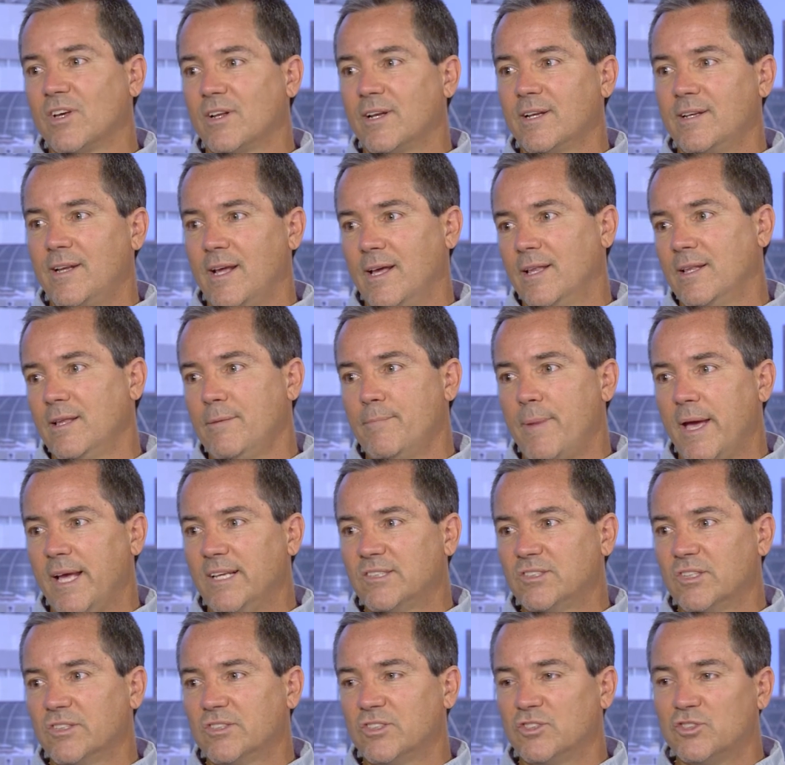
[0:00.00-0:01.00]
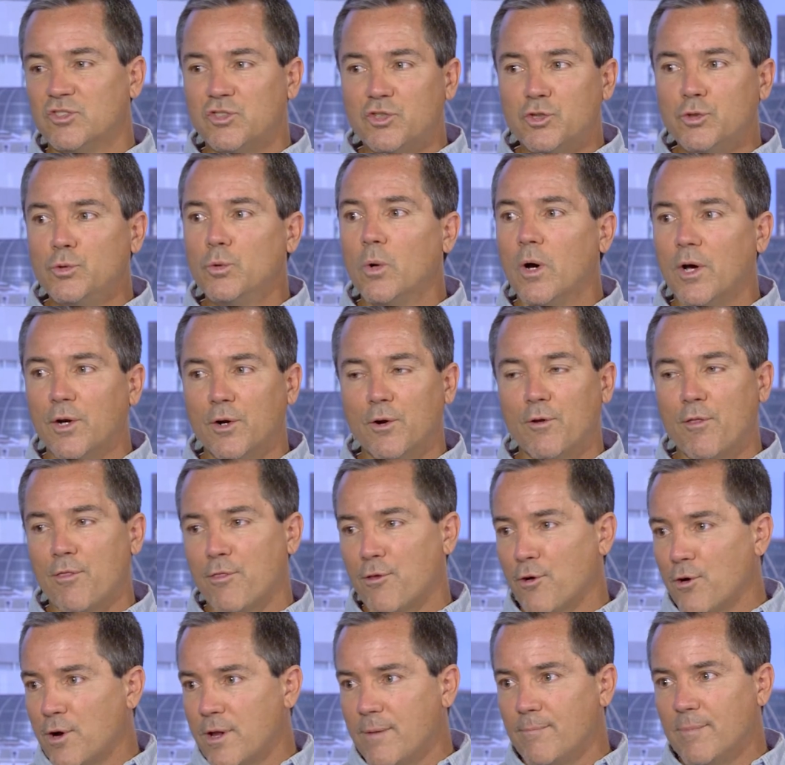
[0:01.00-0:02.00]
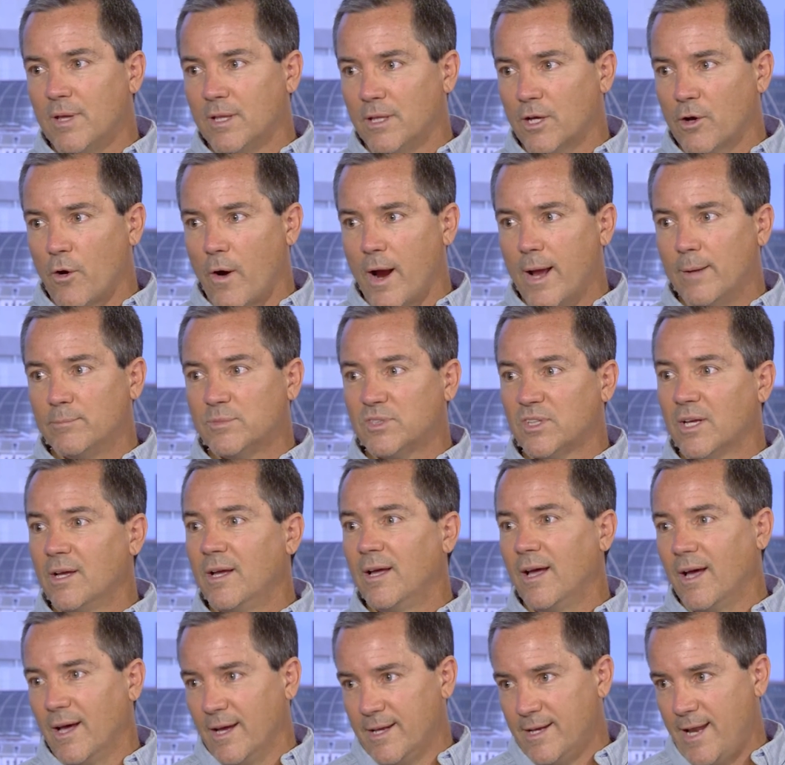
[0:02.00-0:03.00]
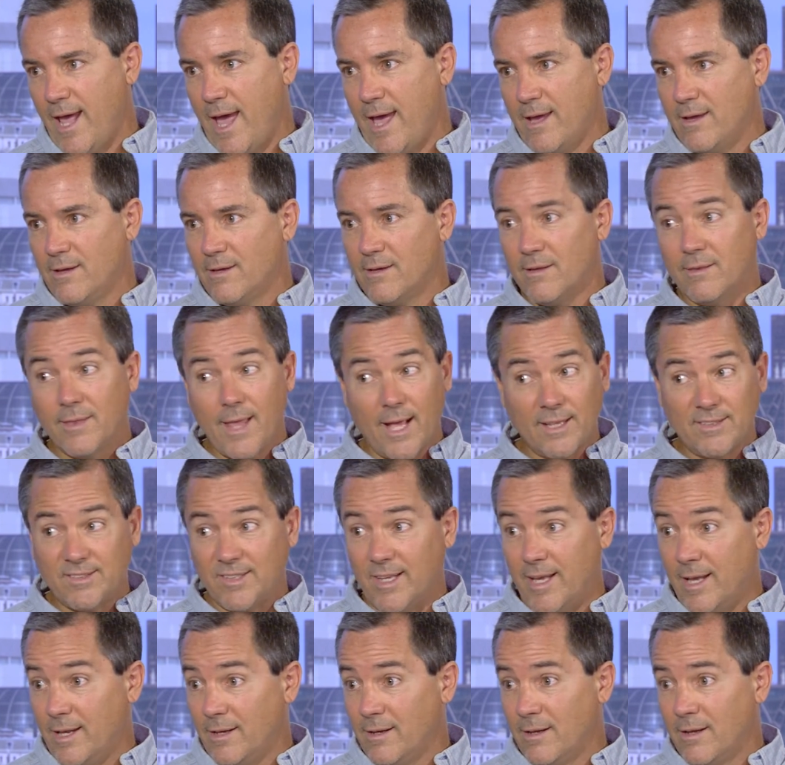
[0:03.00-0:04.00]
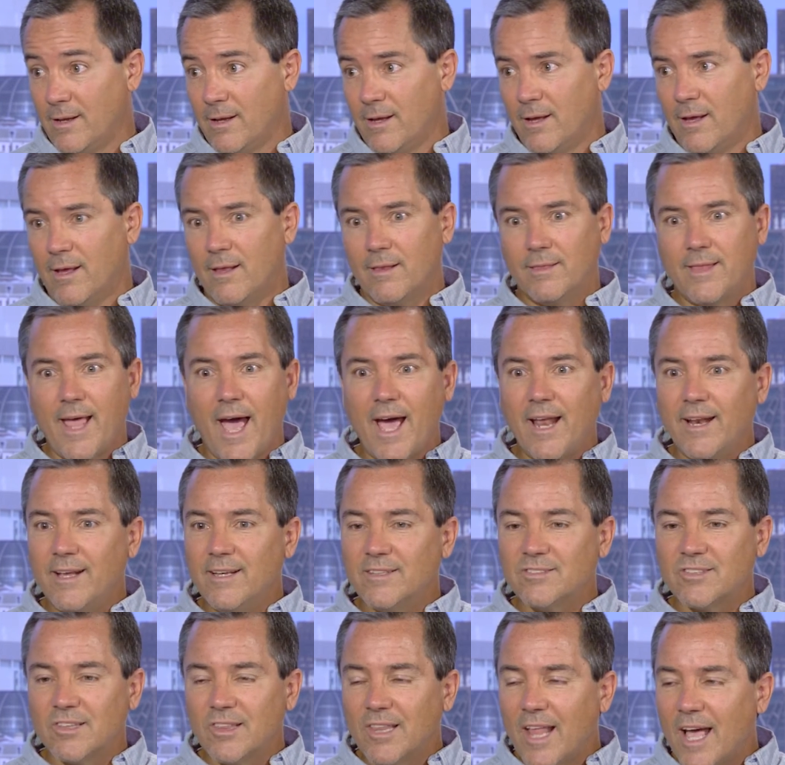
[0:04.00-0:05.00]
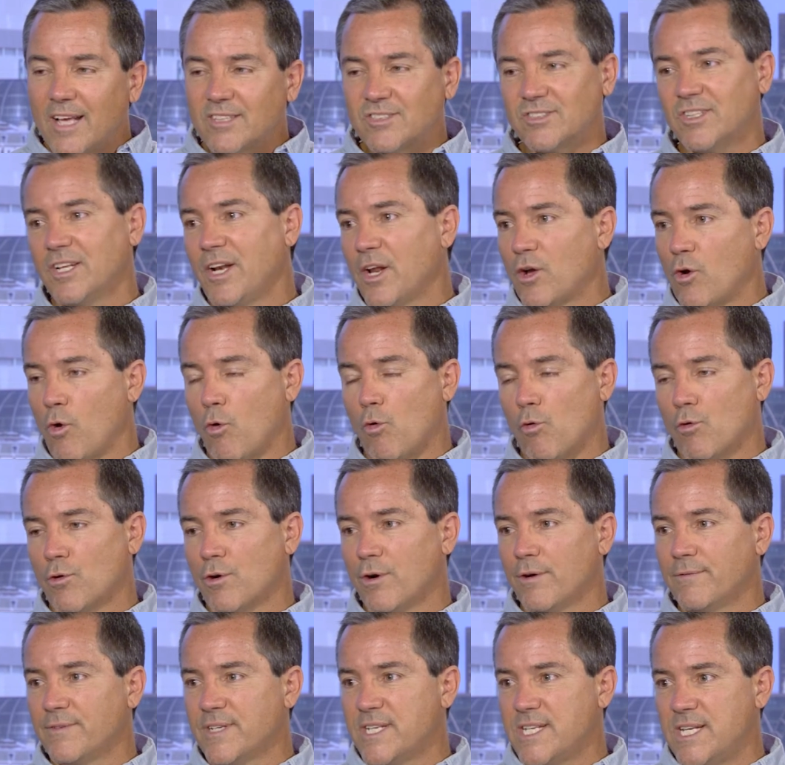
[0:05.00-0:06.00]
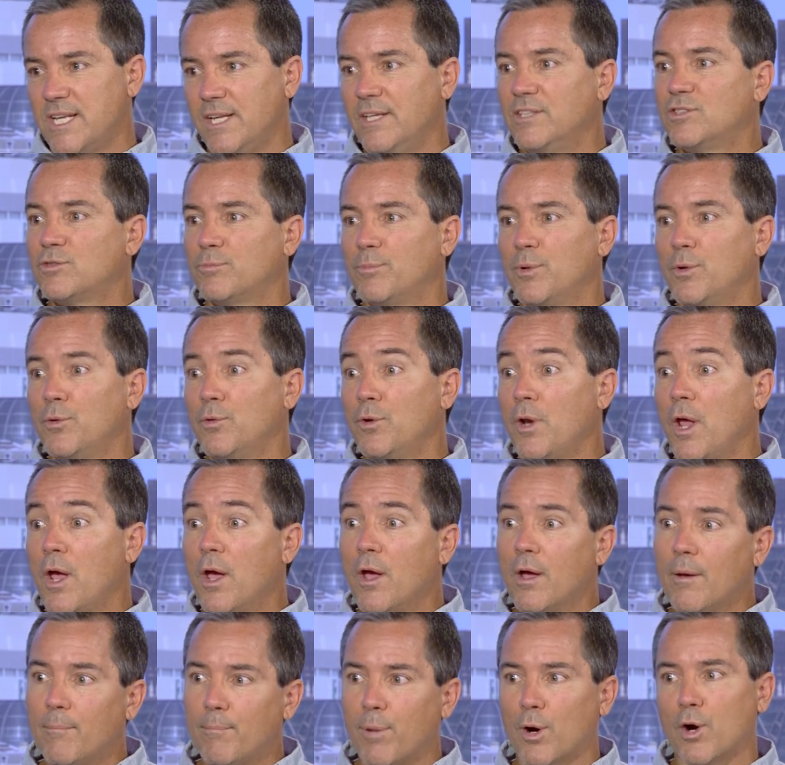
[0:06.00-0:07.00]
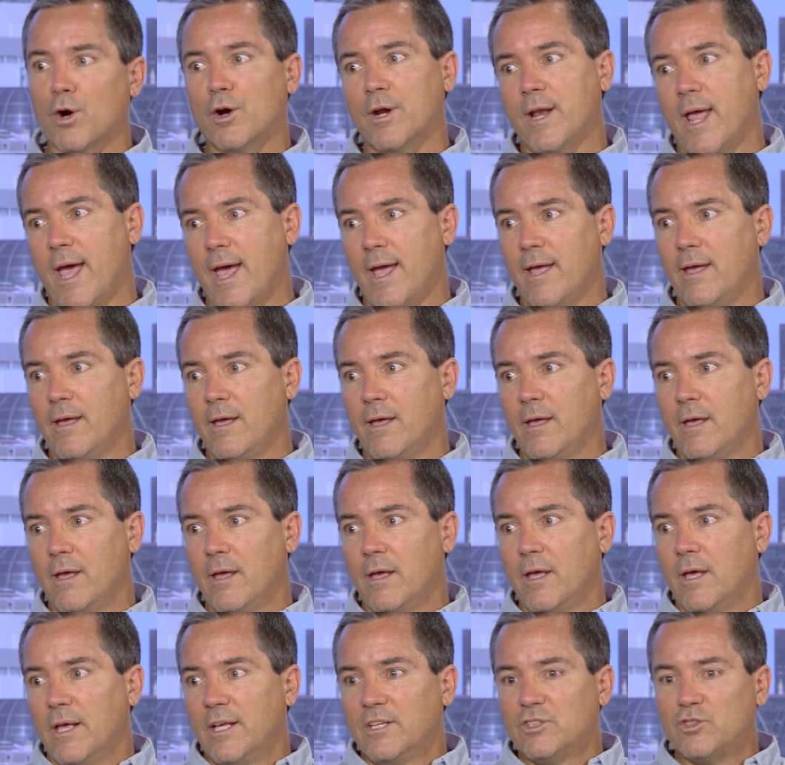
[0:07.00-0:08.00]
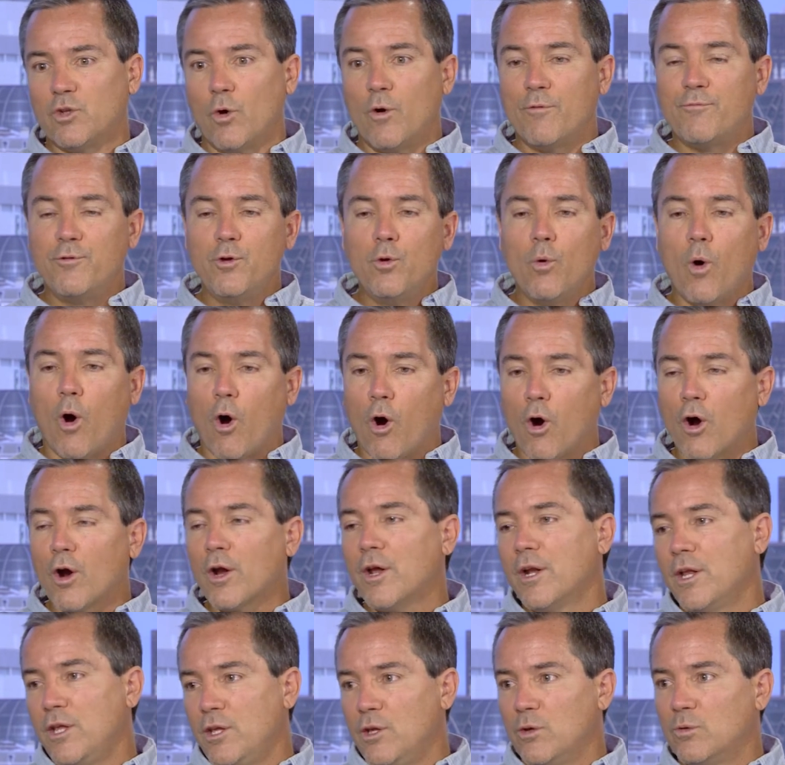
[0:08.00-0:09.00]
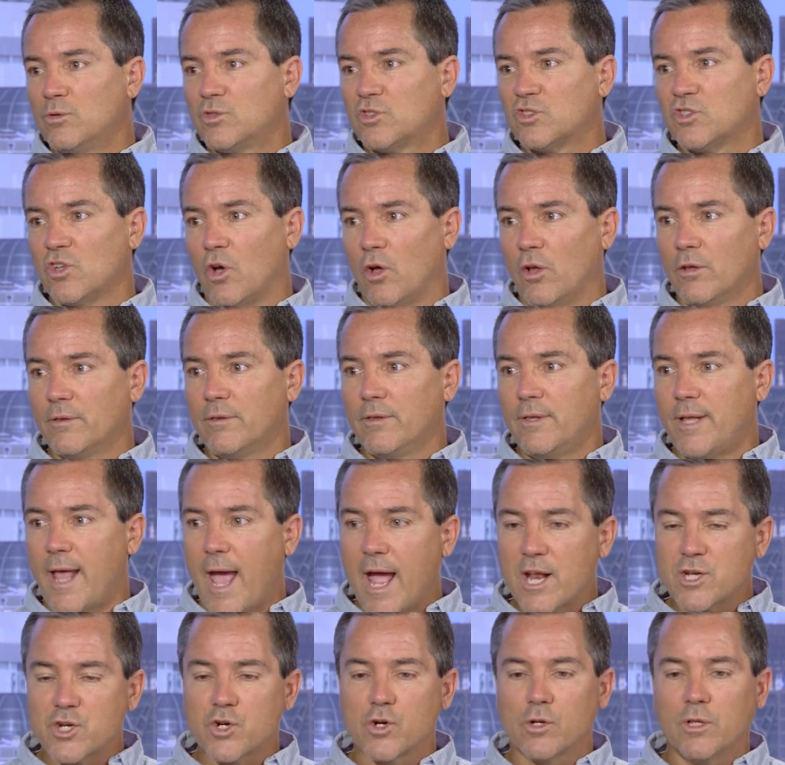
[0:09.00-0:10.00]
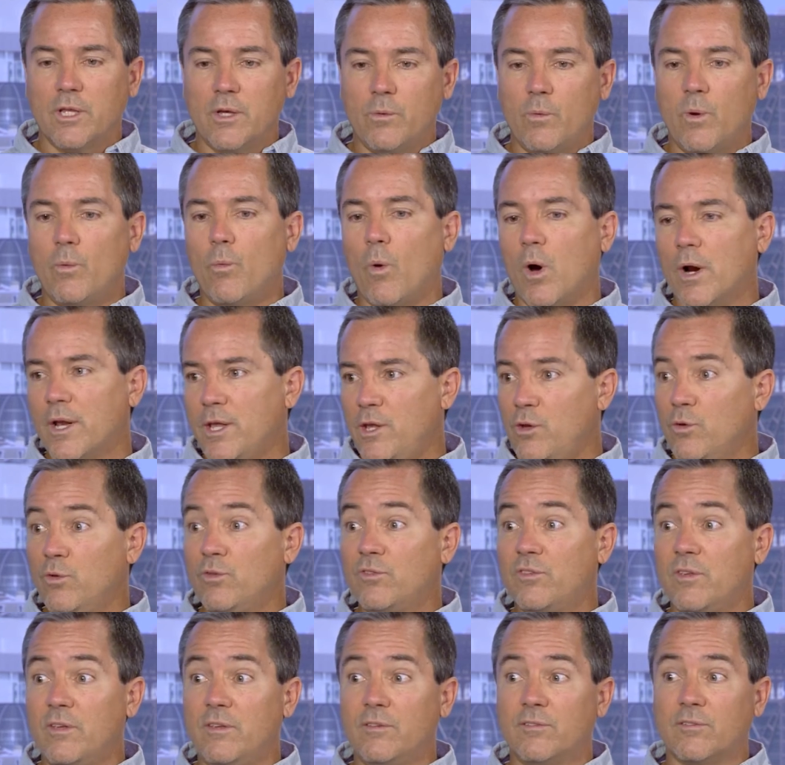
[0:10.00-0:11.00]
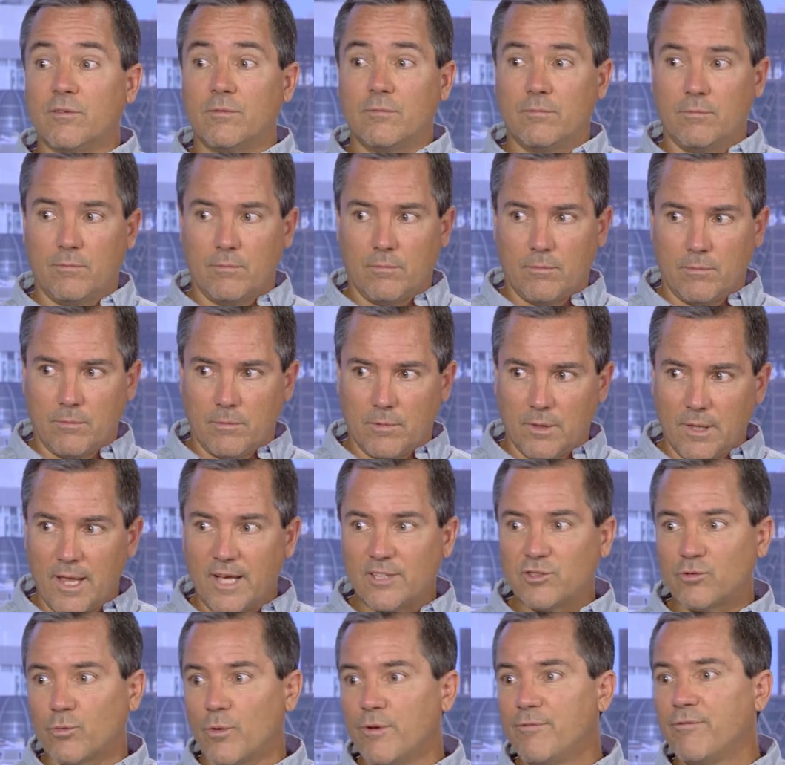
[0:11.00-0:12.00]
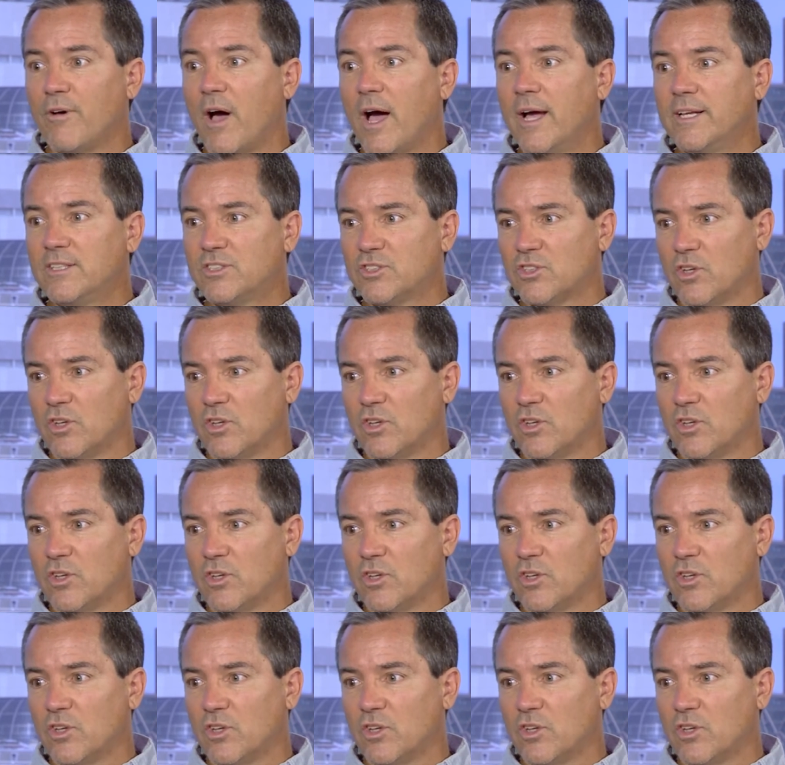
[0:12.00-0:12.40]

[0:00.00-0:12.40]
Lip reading: on a daily basis is 230 milligrams a day. That's it. That is less than a quarter of a teaspoon per day. So if you are going to use salt, naturally we want to use these less refined